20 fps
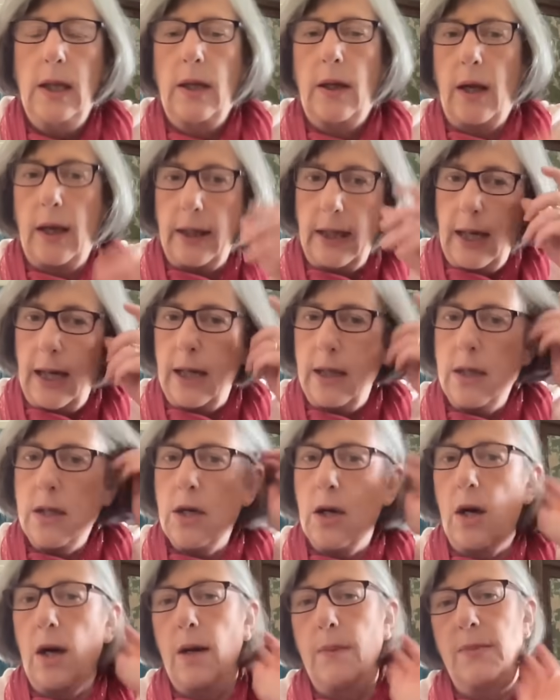Again,
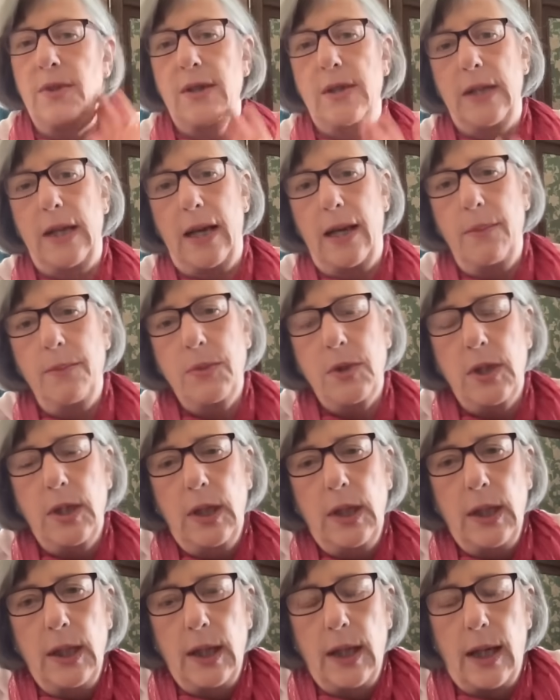time stamped
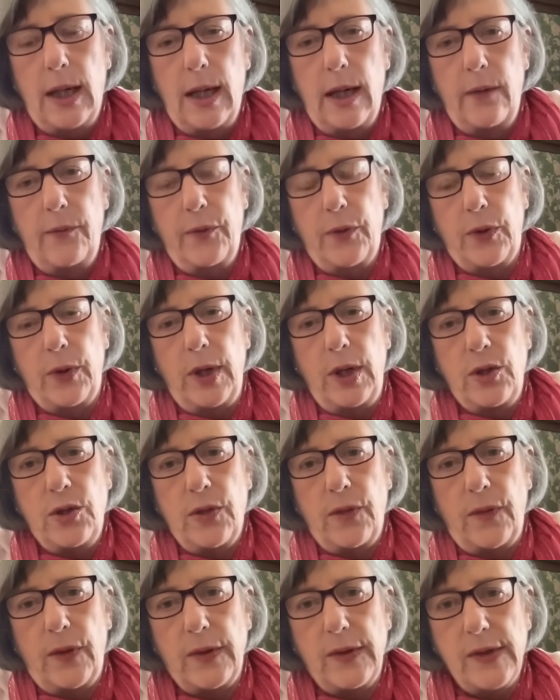uh, for each
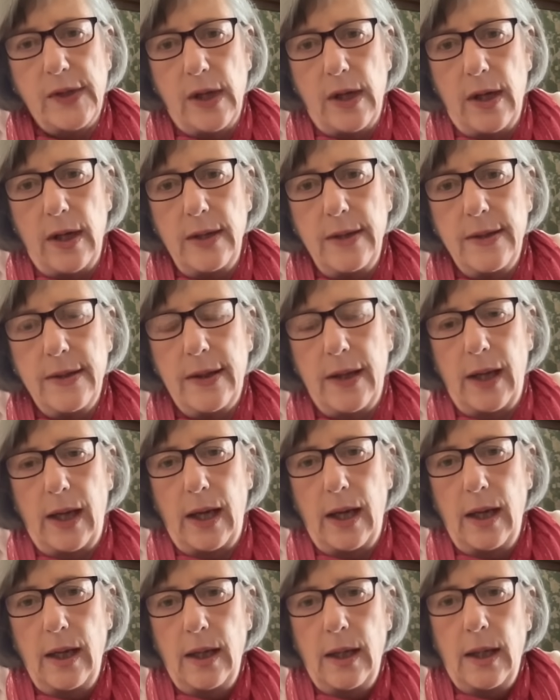of the signs there.